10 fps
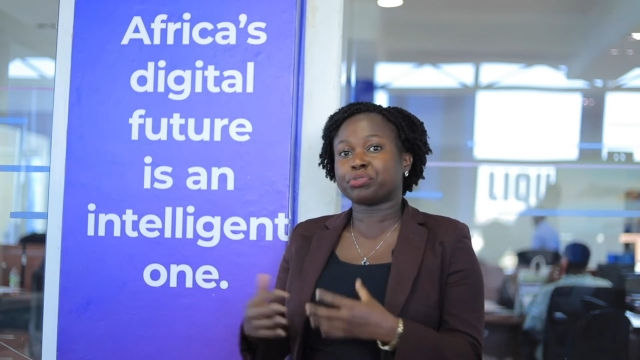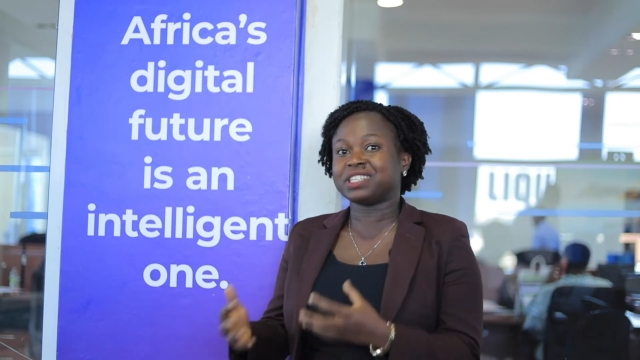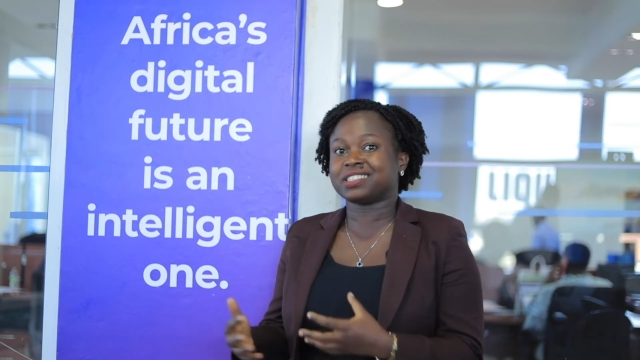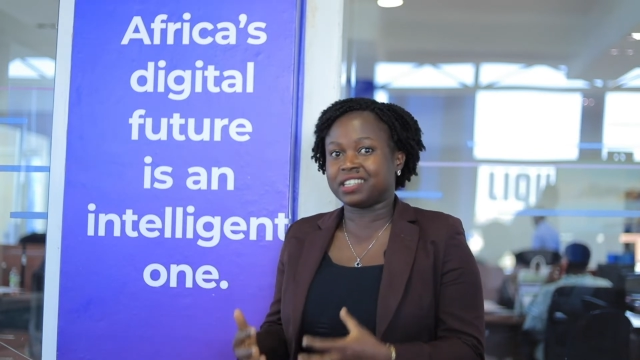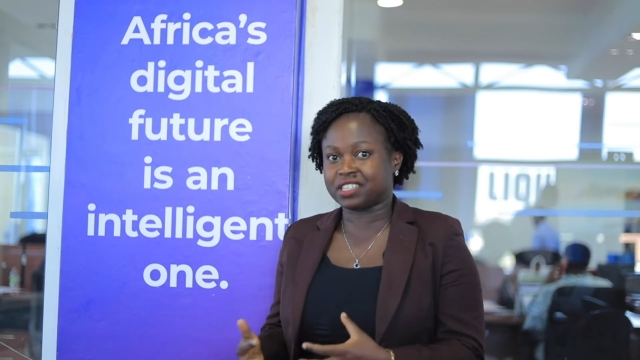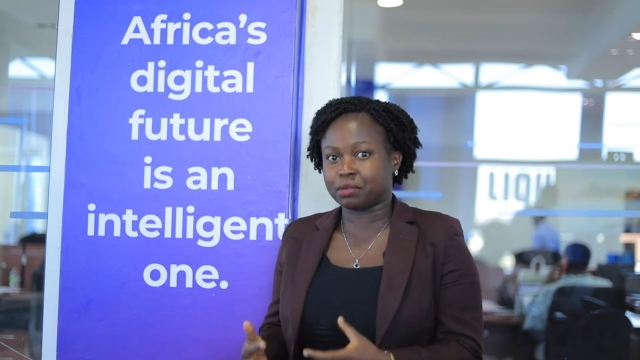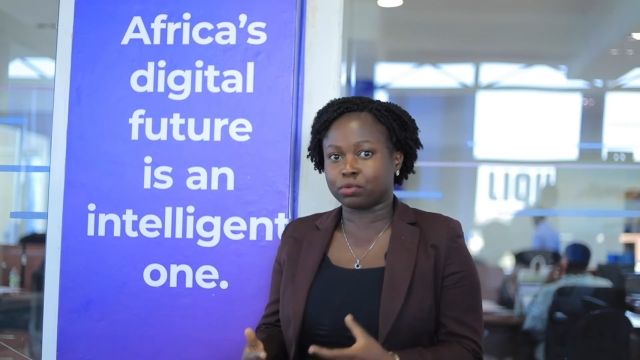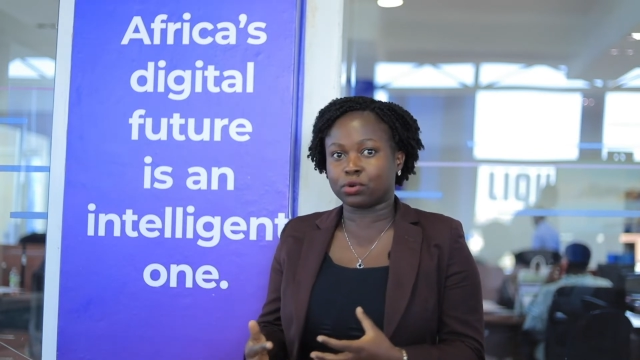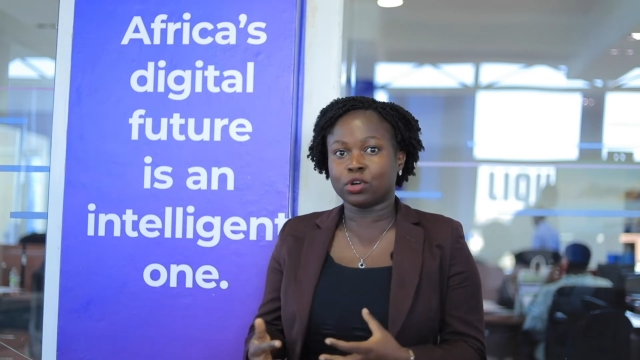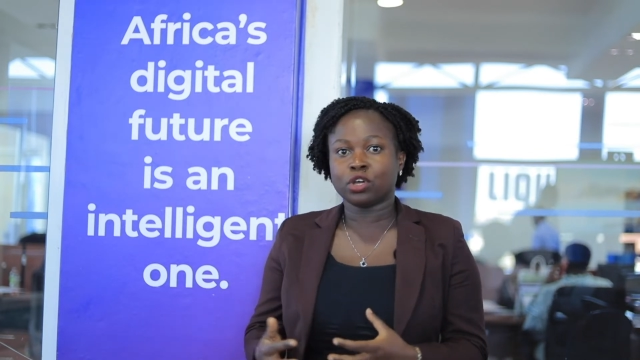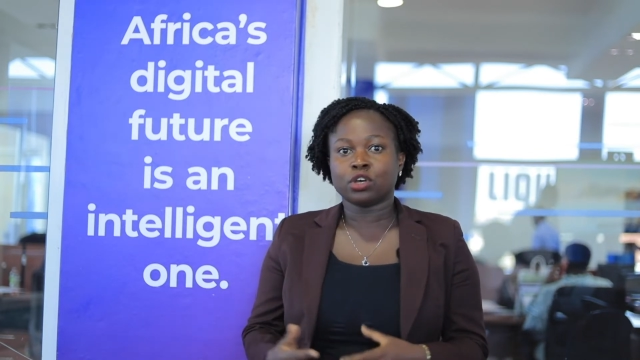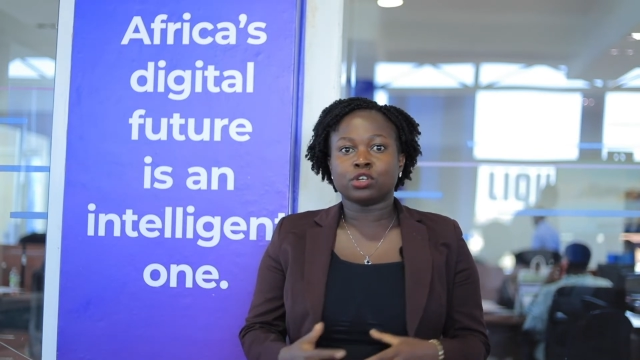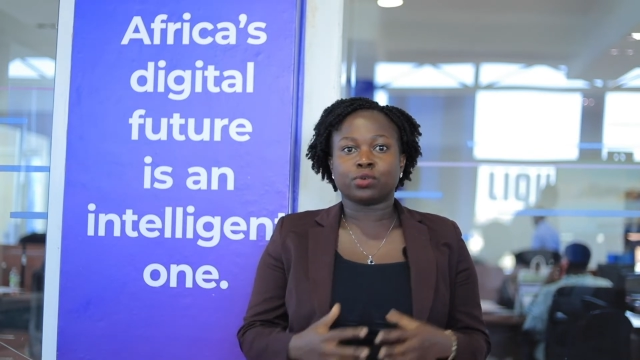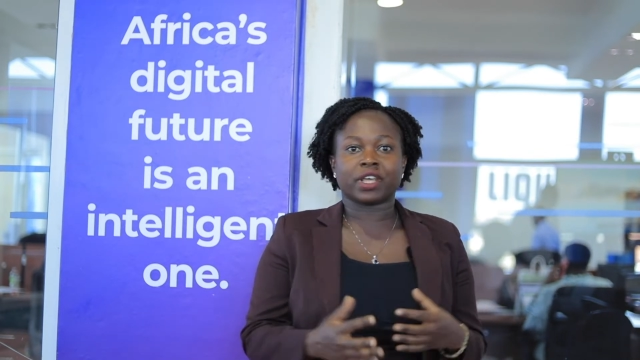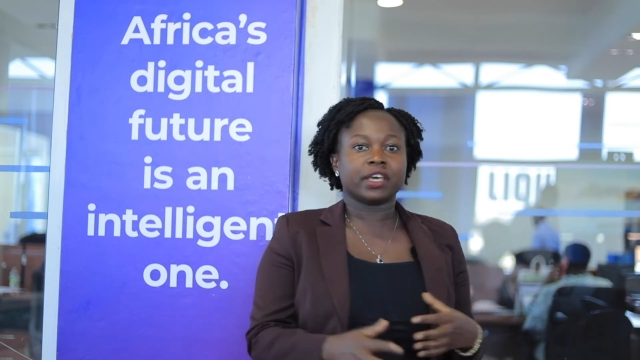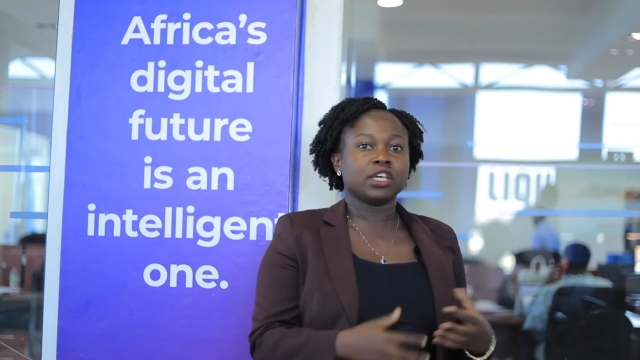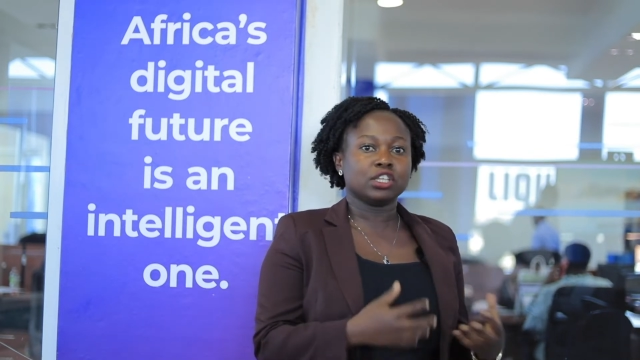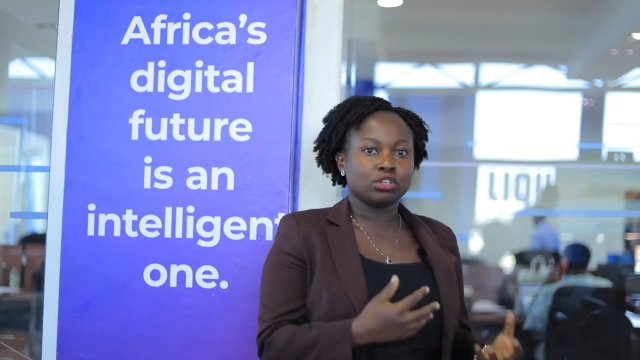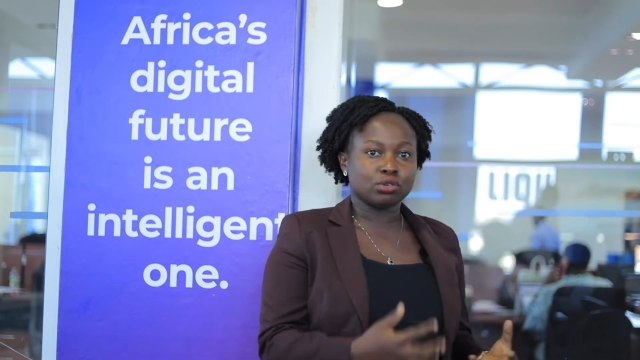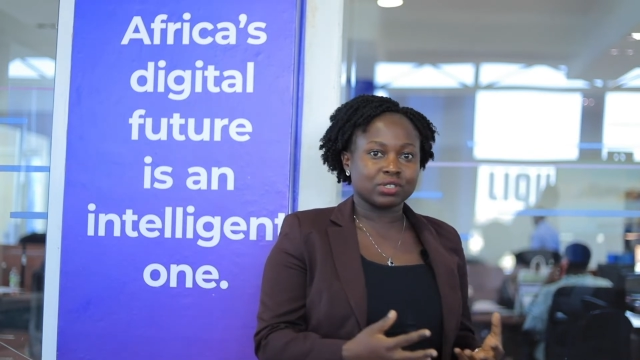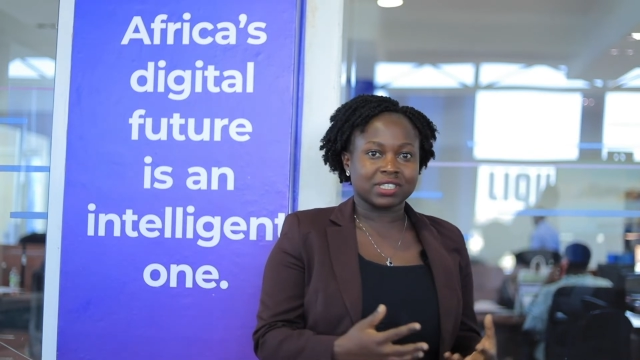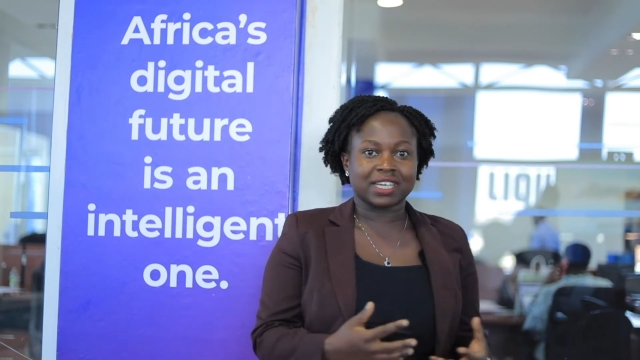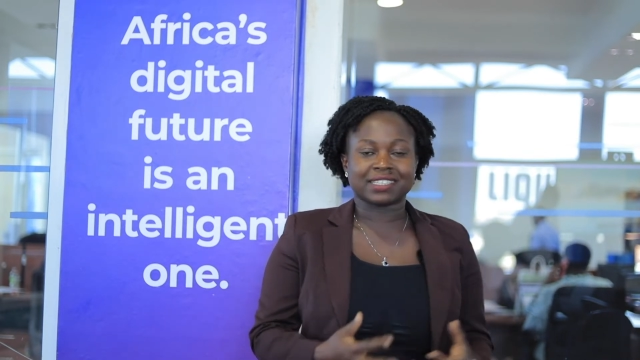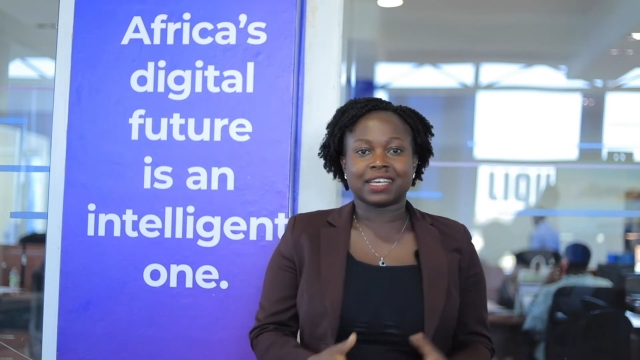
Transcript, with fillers: presentable to the end users,